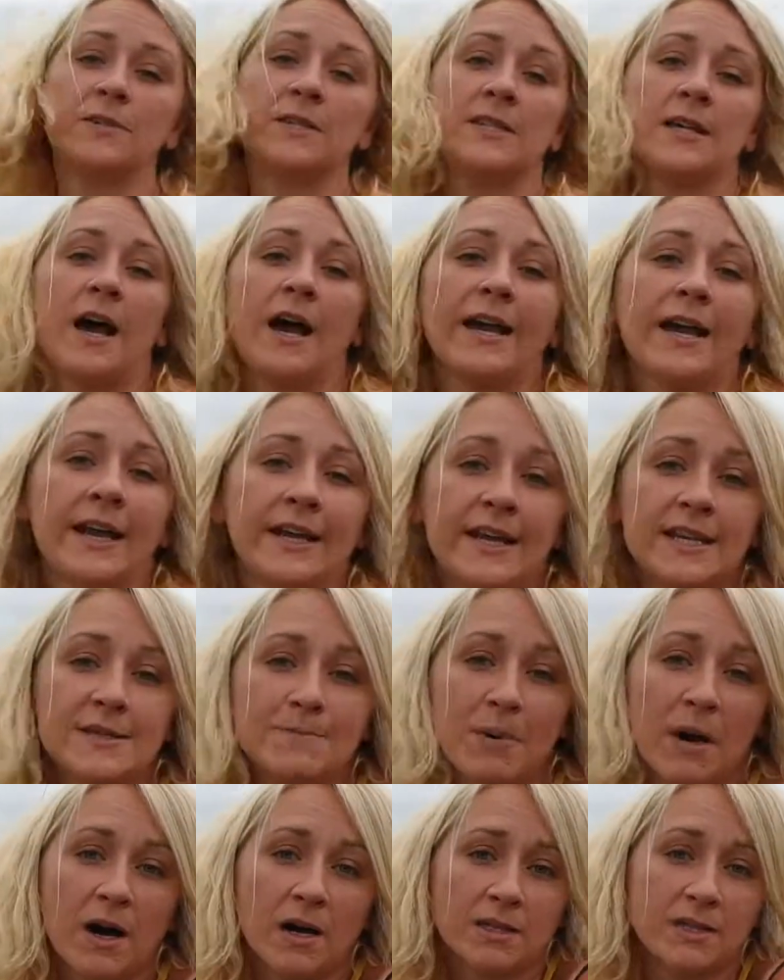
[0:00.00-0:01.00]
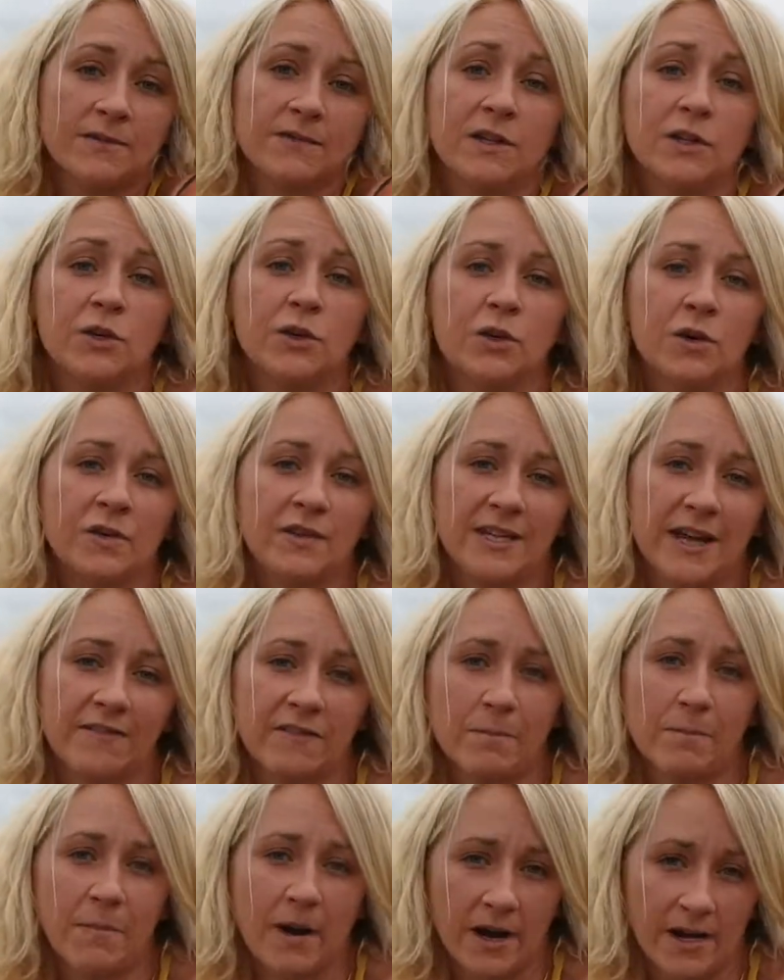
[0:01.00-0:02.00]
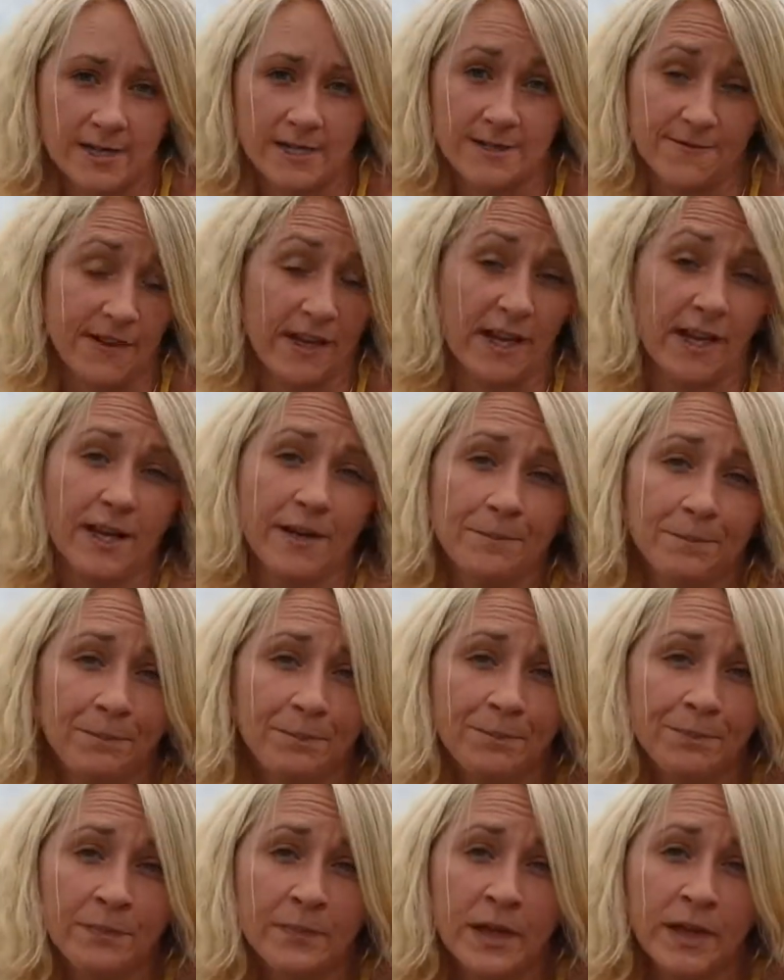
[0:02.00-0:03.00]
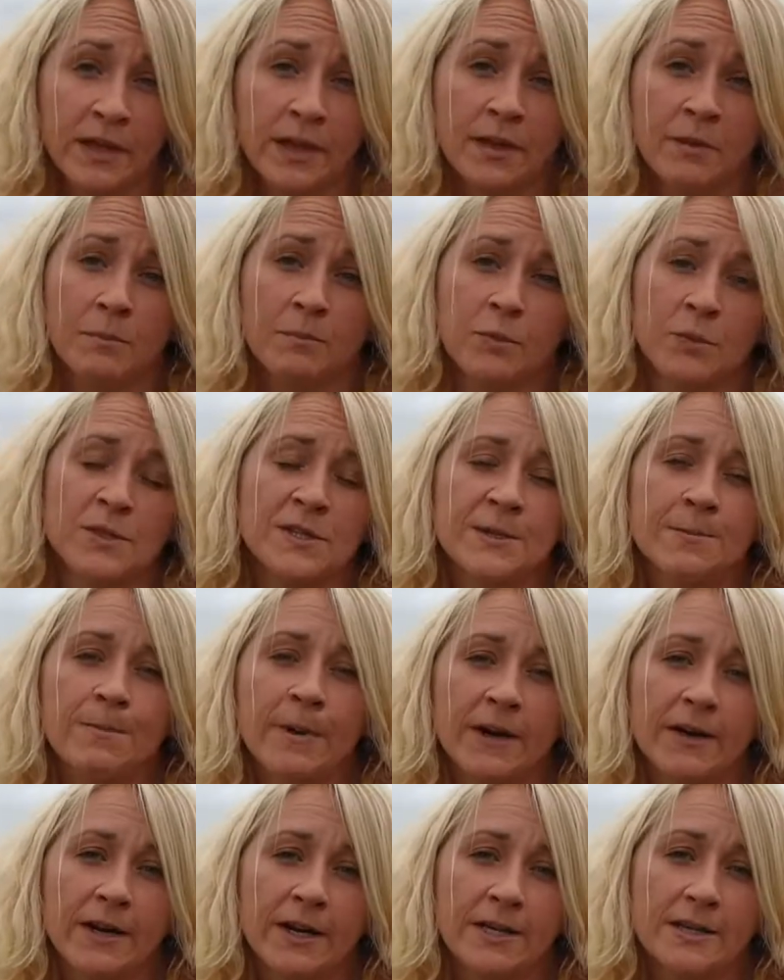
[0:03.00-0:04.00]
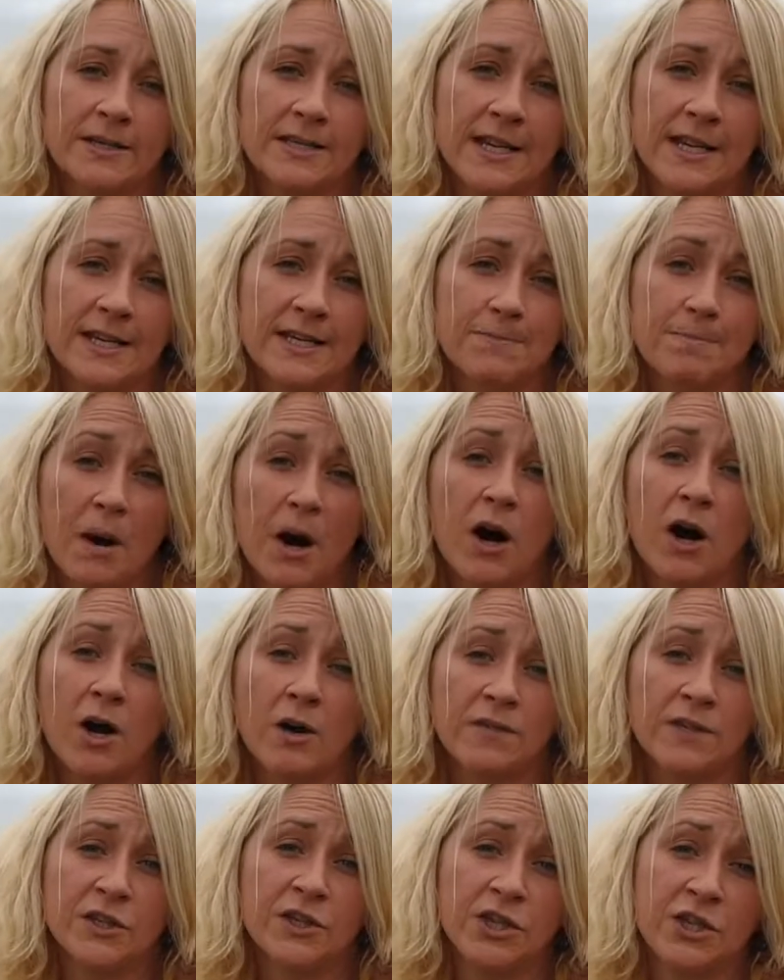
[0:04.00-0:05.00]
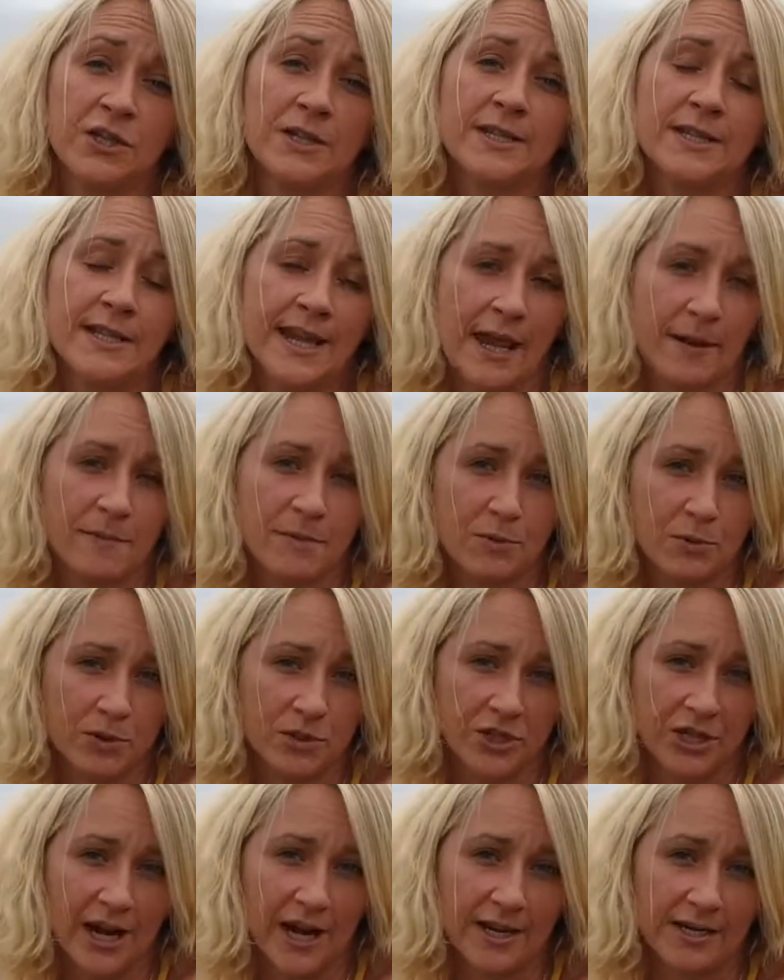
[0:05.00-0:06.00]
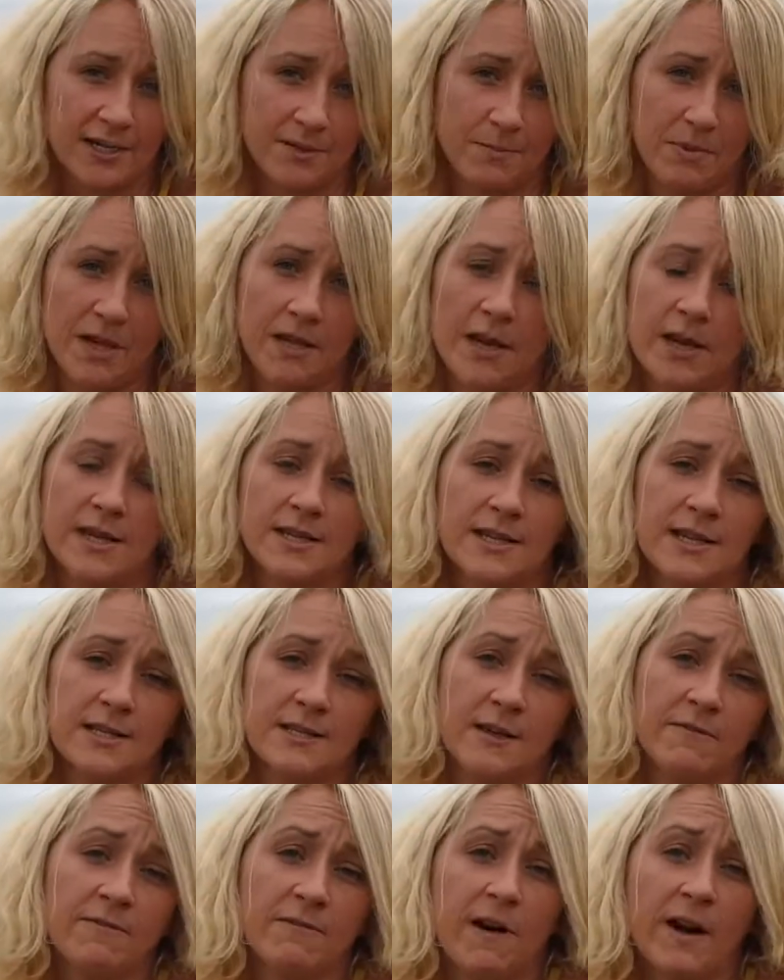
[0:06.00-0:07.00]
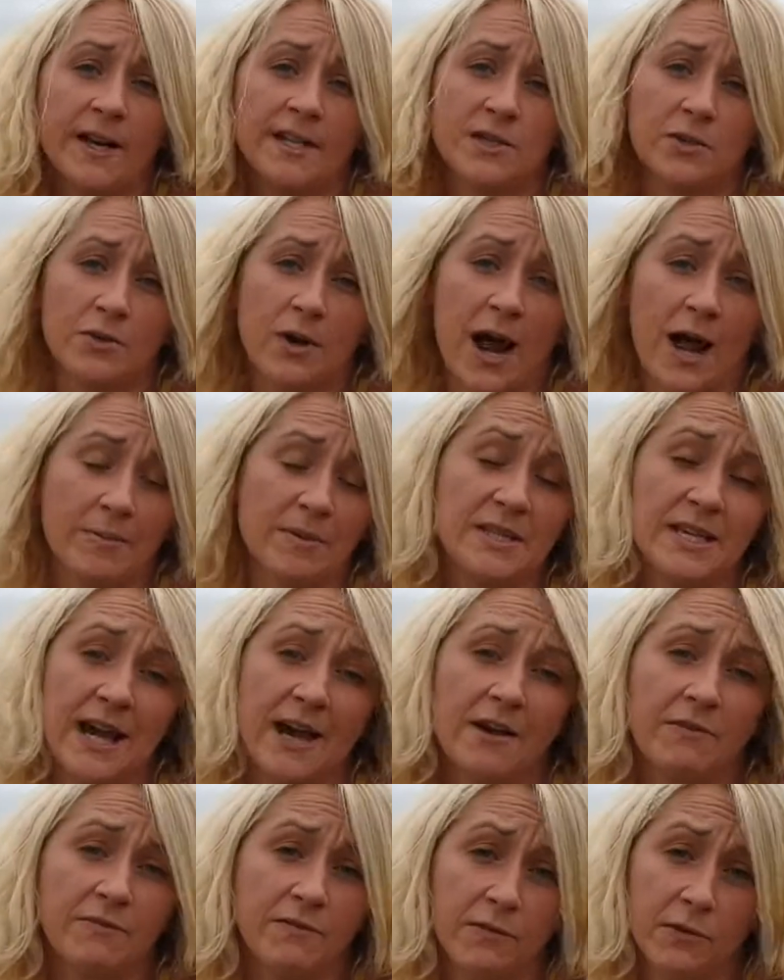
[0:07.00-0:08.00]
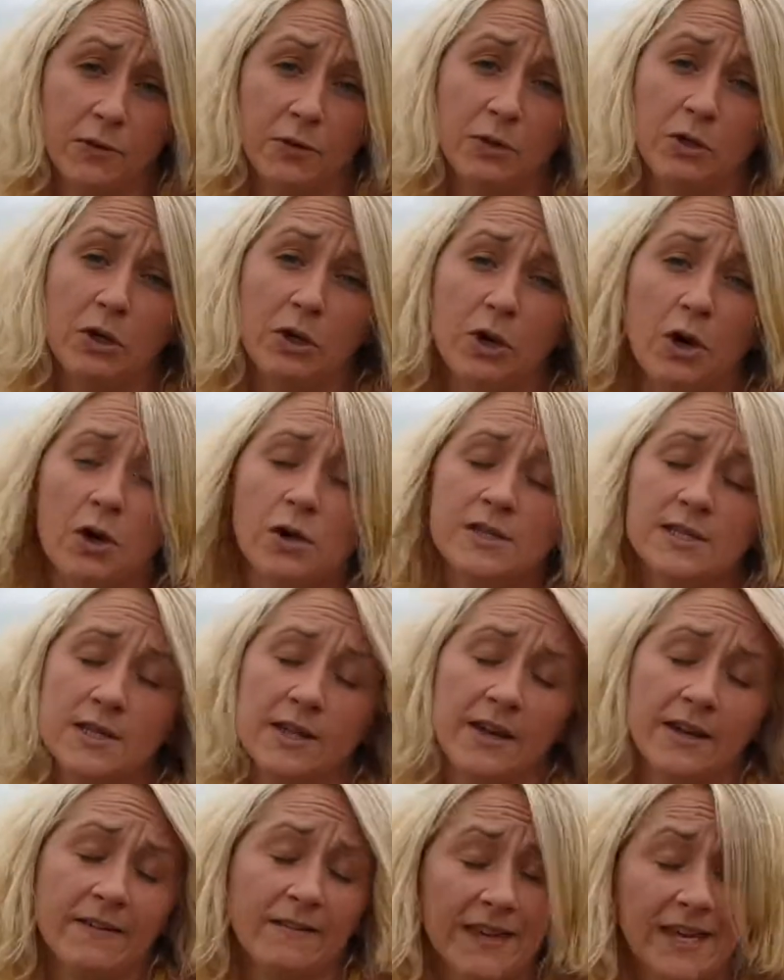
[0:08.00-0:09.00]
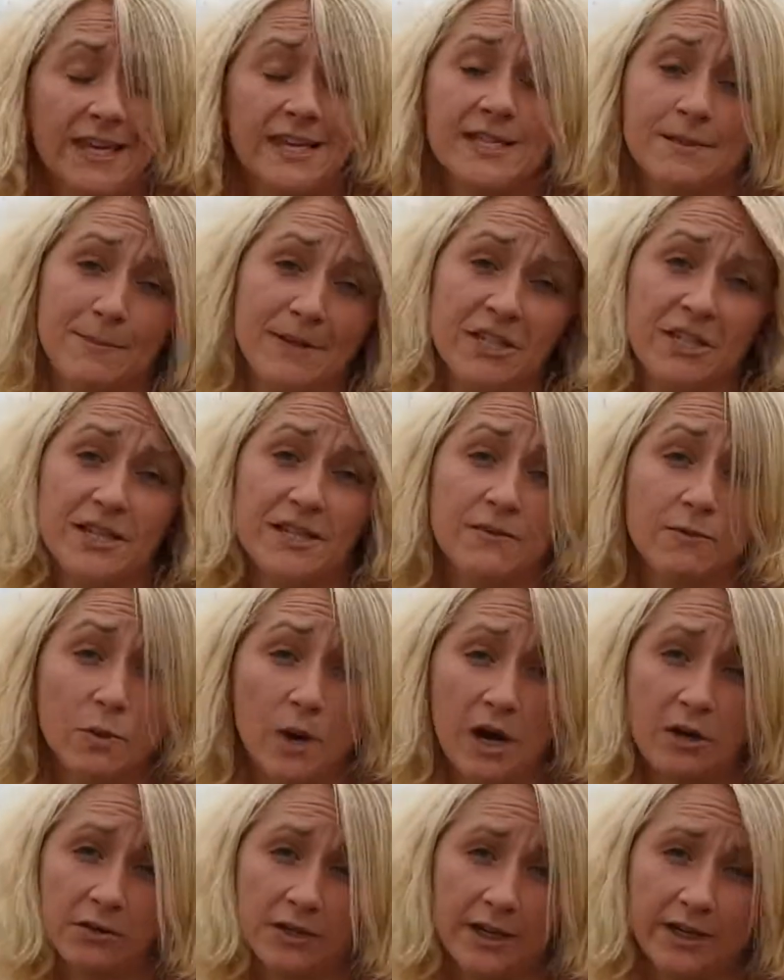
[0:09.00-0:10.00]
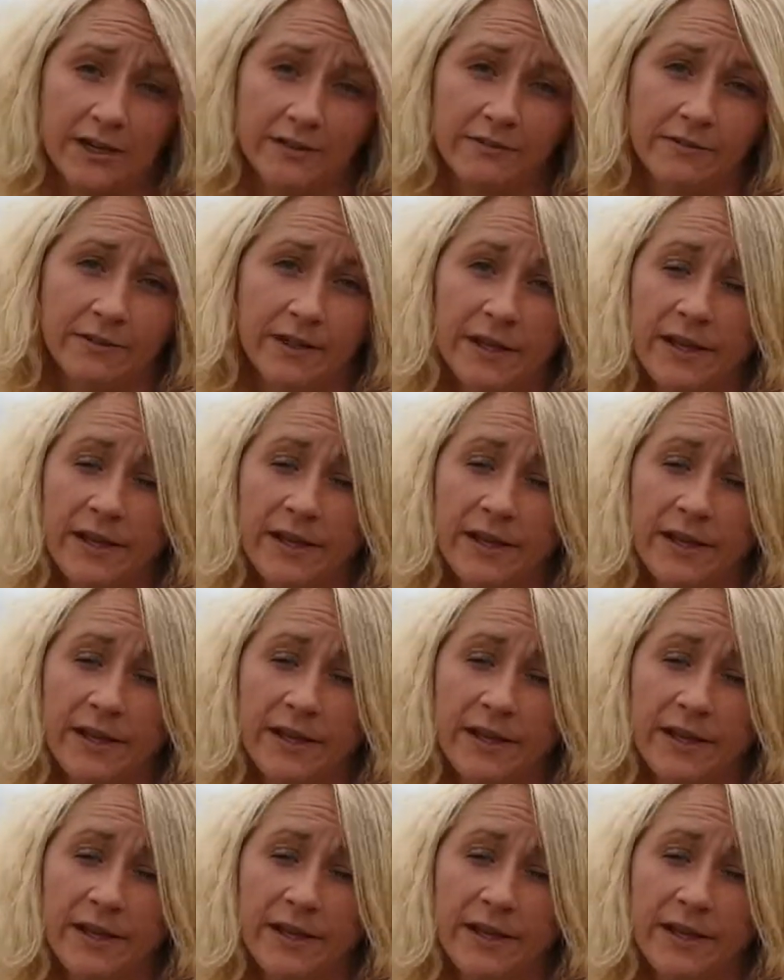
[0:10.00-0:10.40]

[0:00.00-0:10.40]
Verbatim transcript: site and it's part of the North Devon Biosphere. Braunton Burrows is part of the Dunescapes project because it's a vital habitat for lots of key species of wildlife.